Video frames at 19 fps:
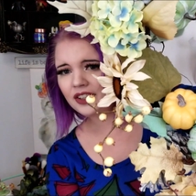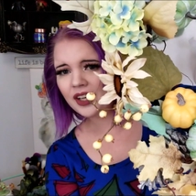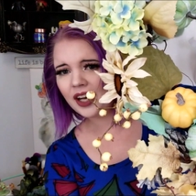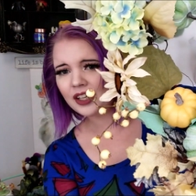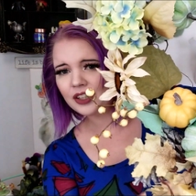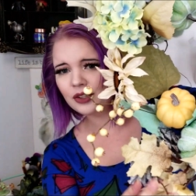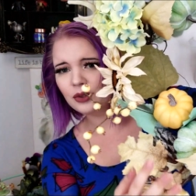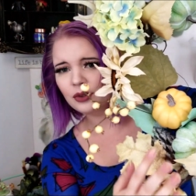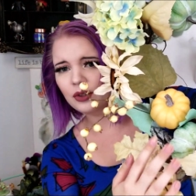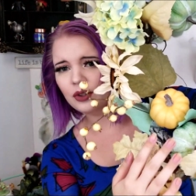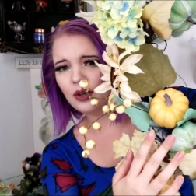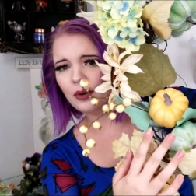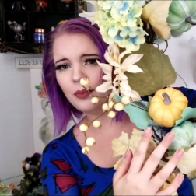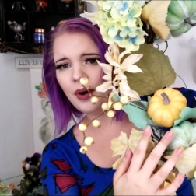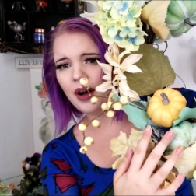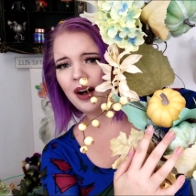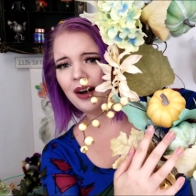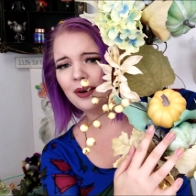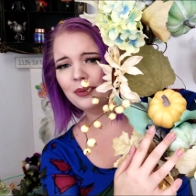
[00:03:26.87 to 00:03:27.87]
you got cute little
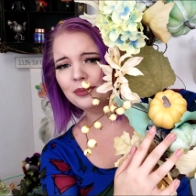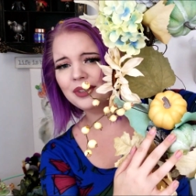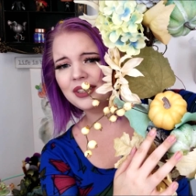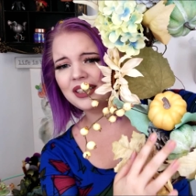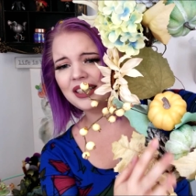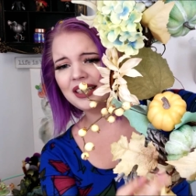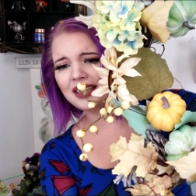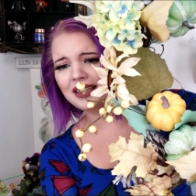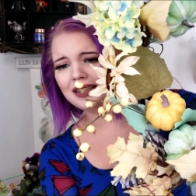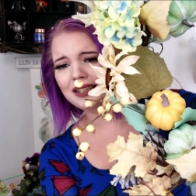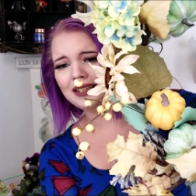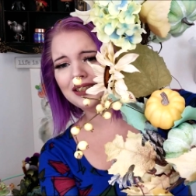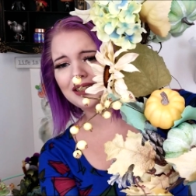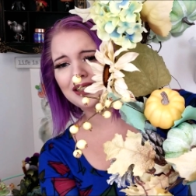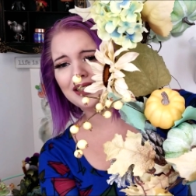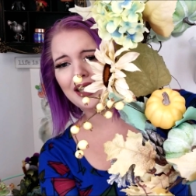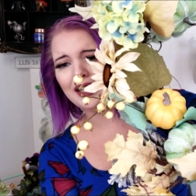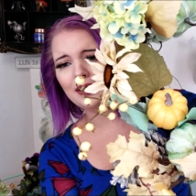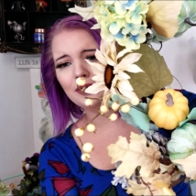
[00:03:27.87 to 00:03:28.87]
pumpkins
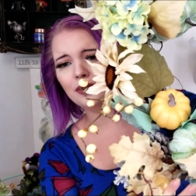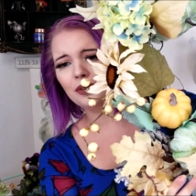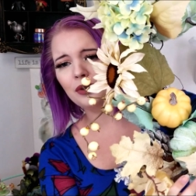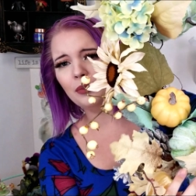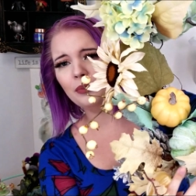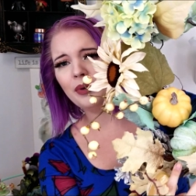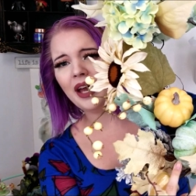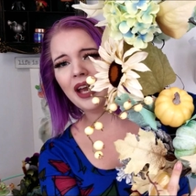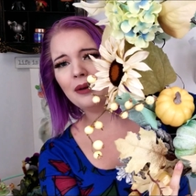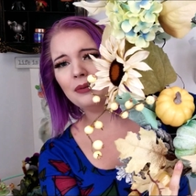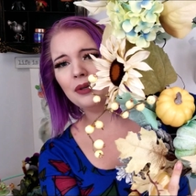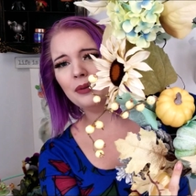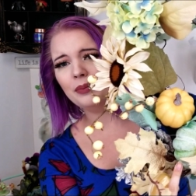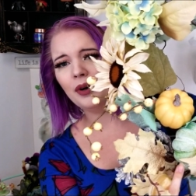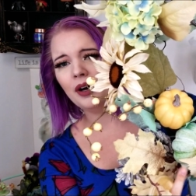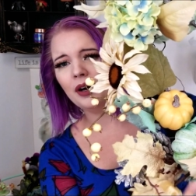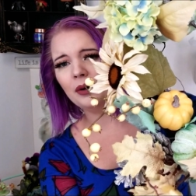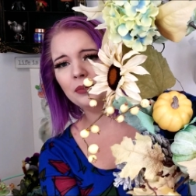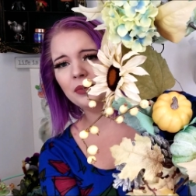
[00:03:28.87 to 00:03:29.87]
and like little baby
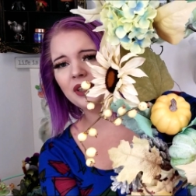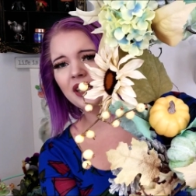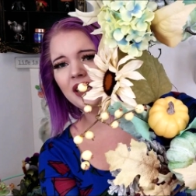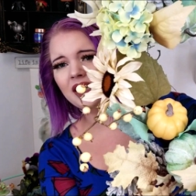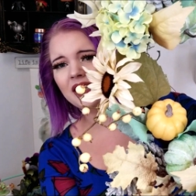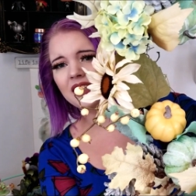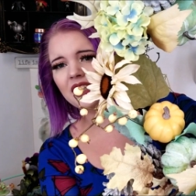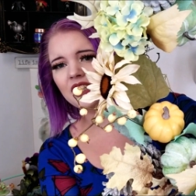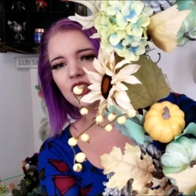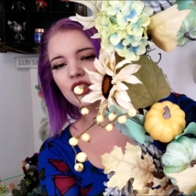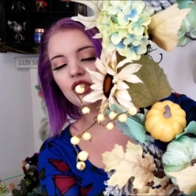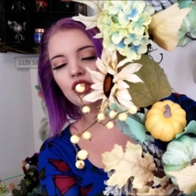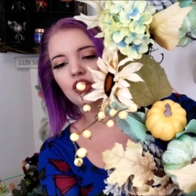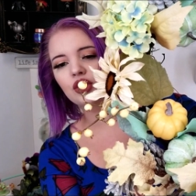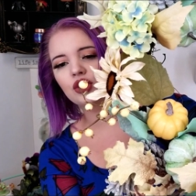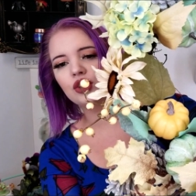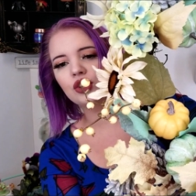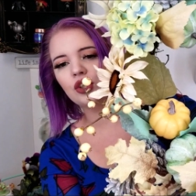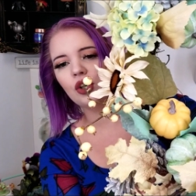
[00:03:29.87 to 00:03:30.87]
pumpkins. It's
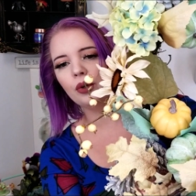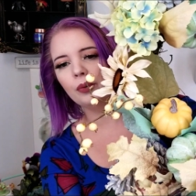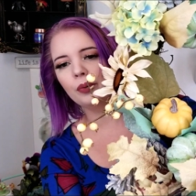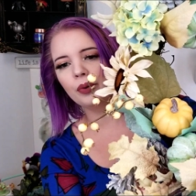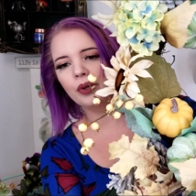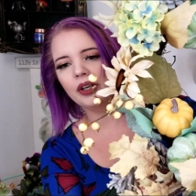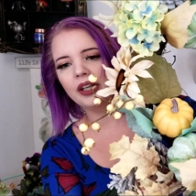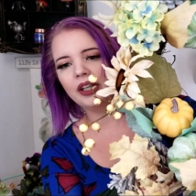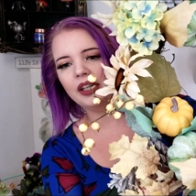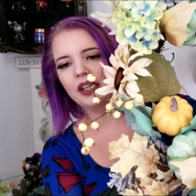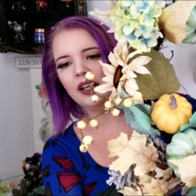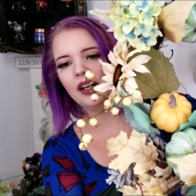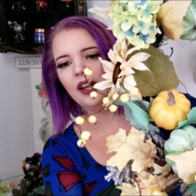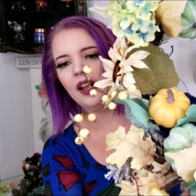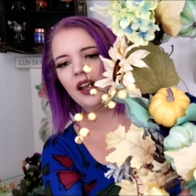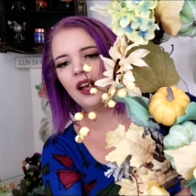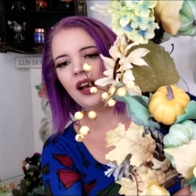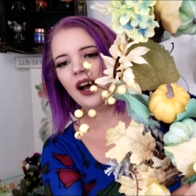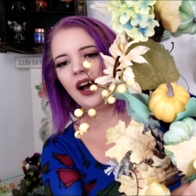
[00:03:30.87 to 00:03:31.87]
just so pretty.
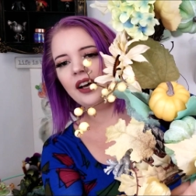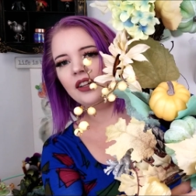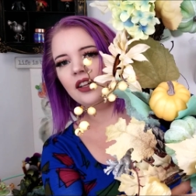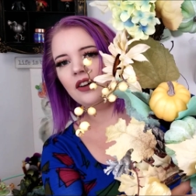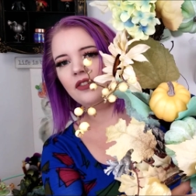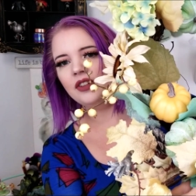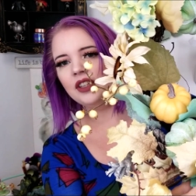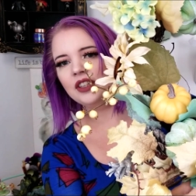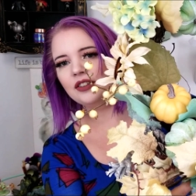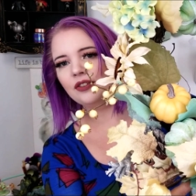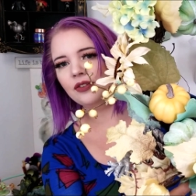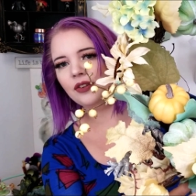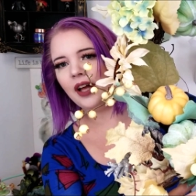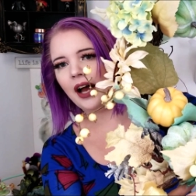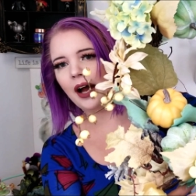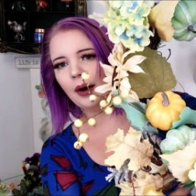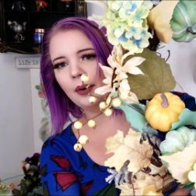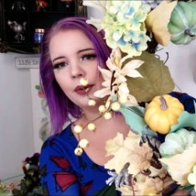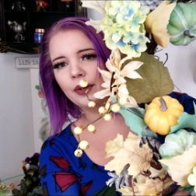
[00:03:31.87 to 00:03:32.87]
I love these
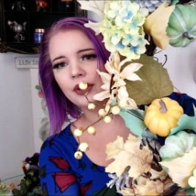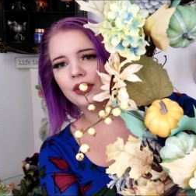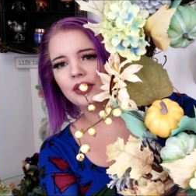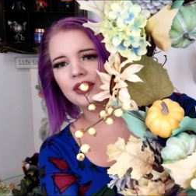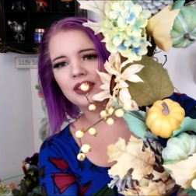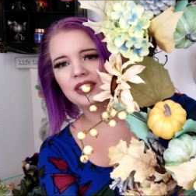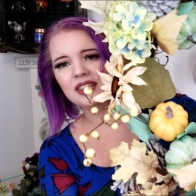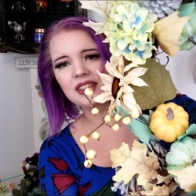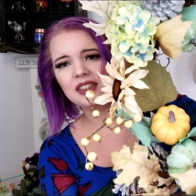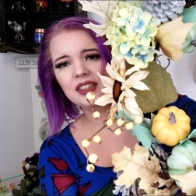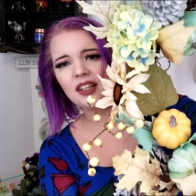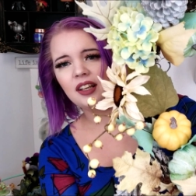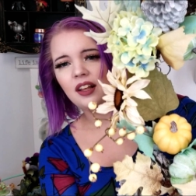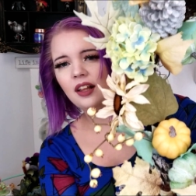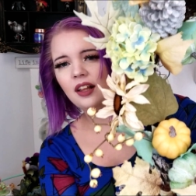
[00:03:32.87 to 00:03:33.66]
flowers,